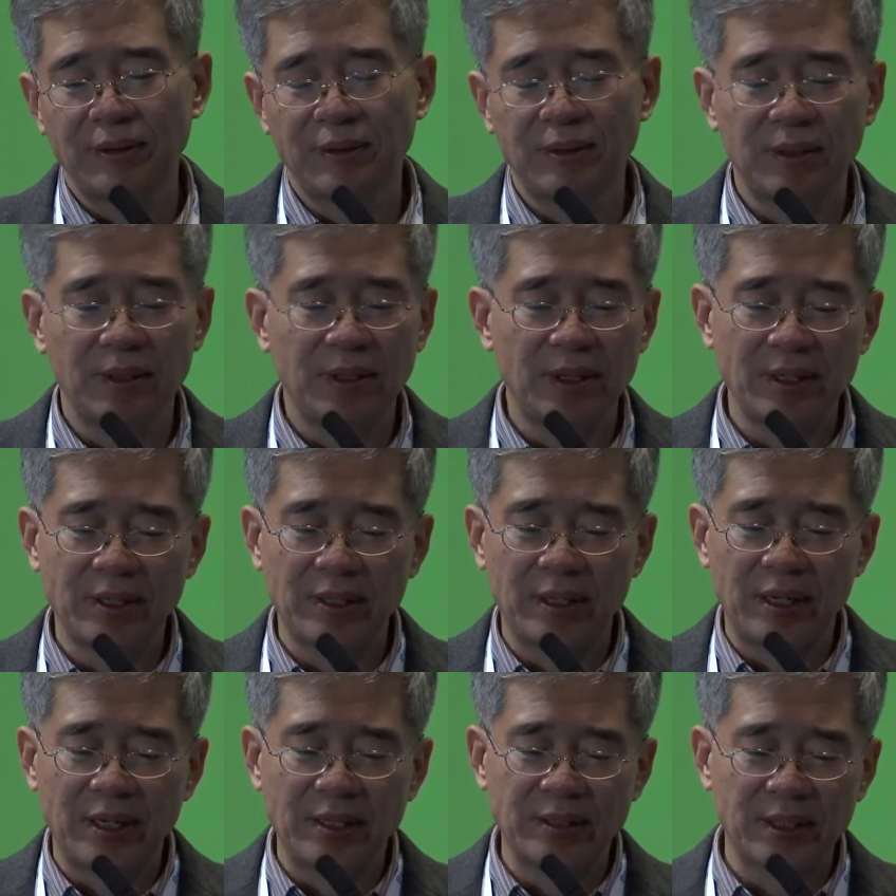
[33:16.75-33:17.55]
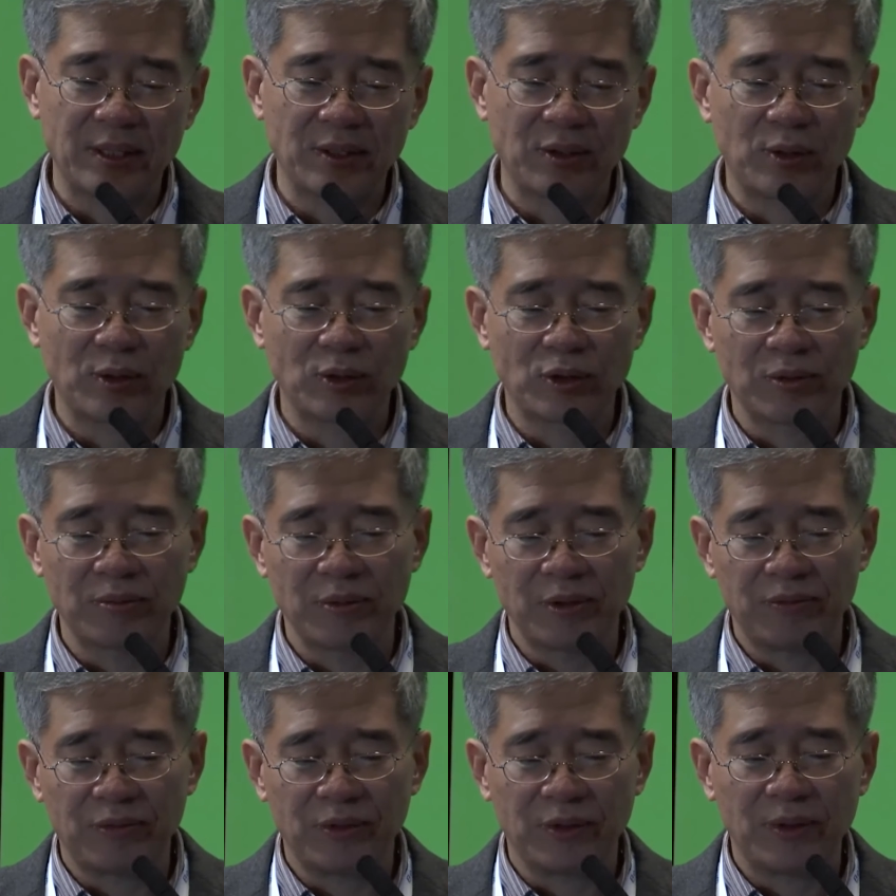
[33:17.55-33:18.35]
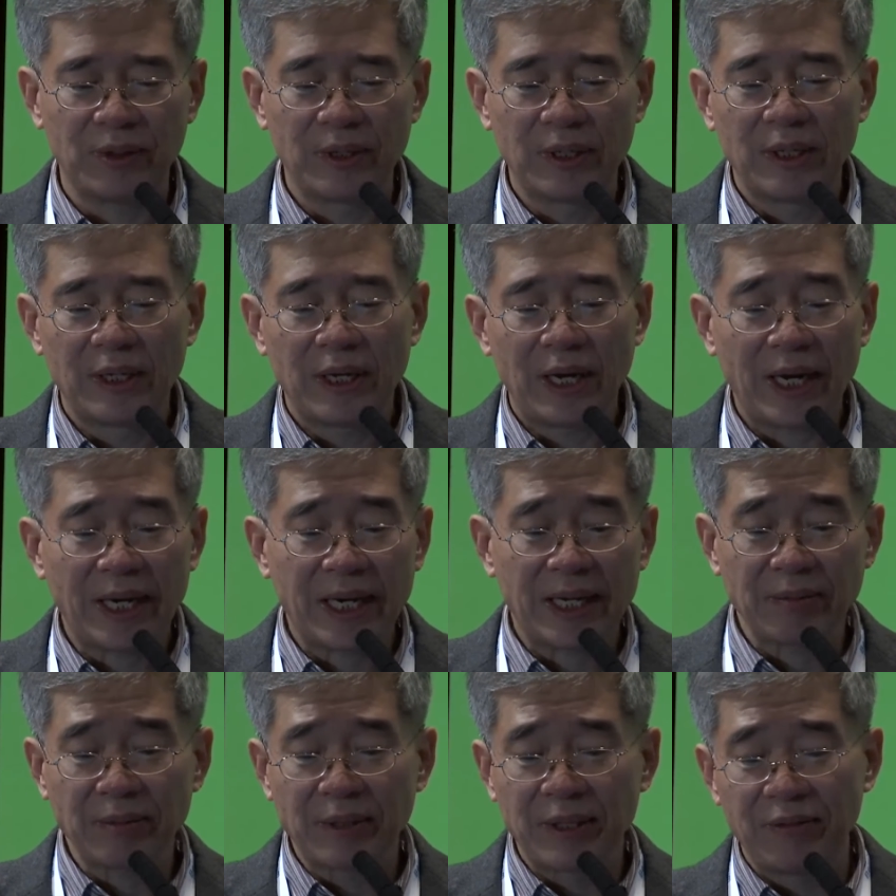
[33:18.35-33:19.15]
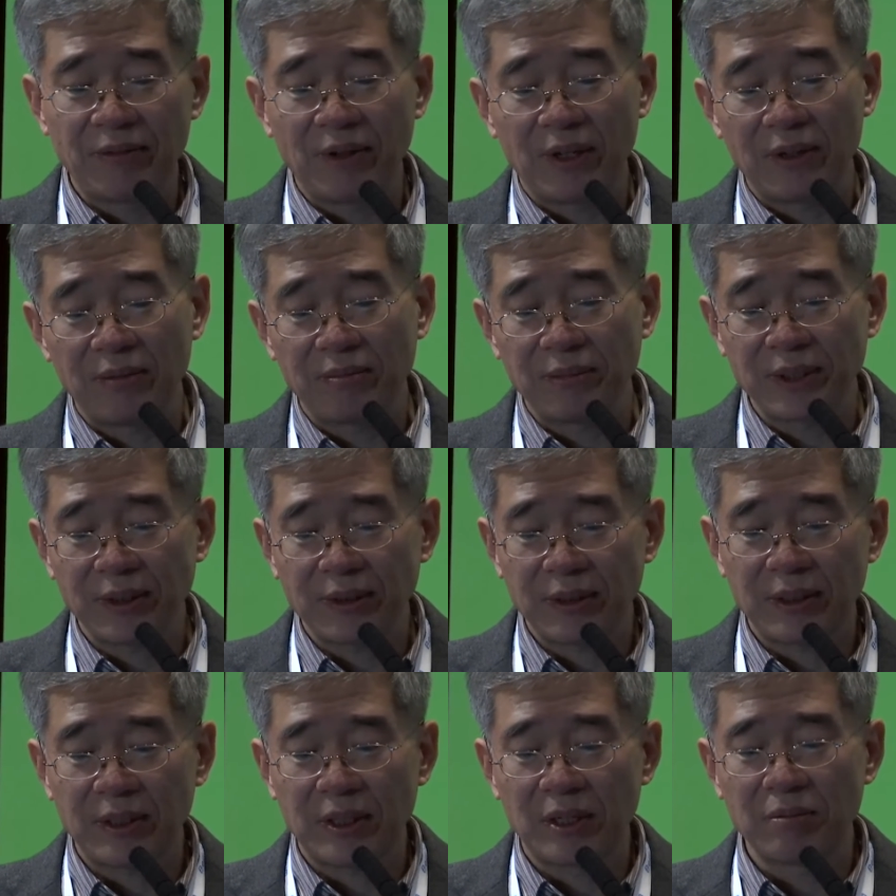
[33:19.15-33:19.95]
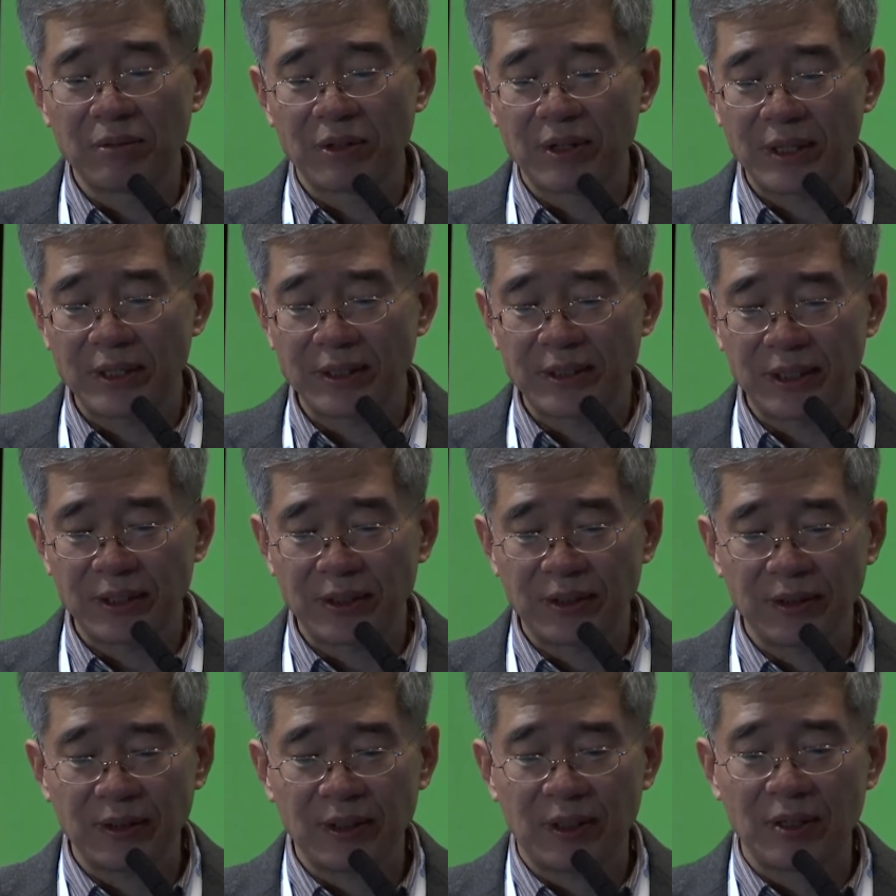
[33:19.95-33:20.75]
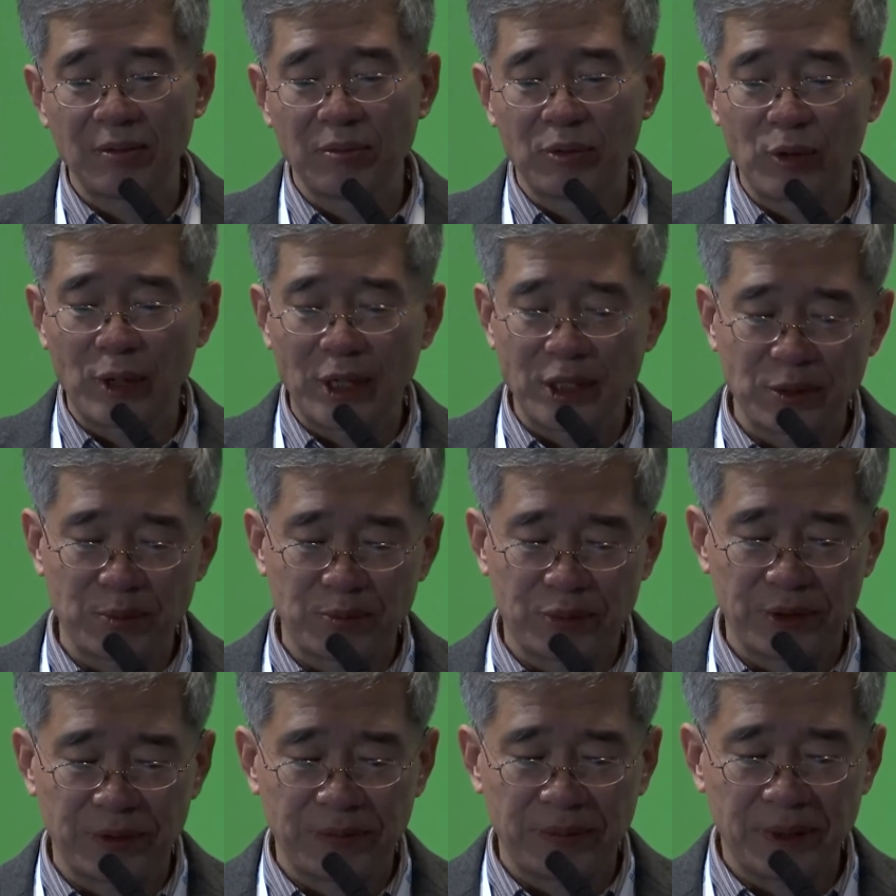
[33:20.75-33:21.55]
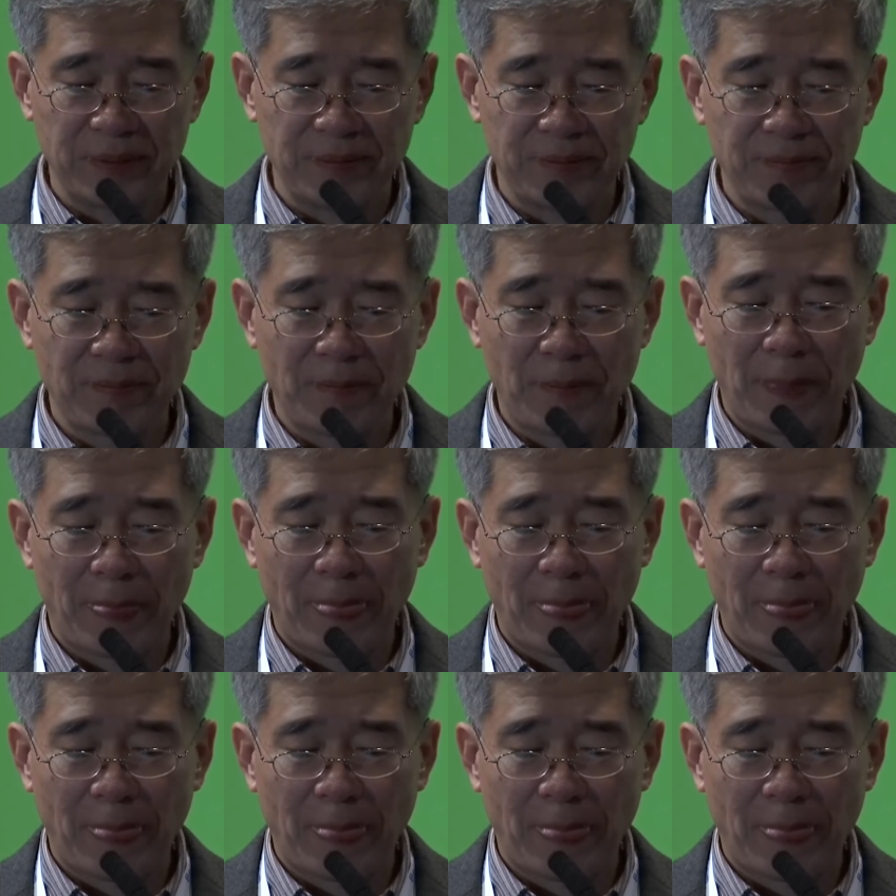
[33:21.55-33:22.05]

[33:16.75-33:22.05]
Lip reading: So as I talked to you before, economic development, urbanization, urban age premium,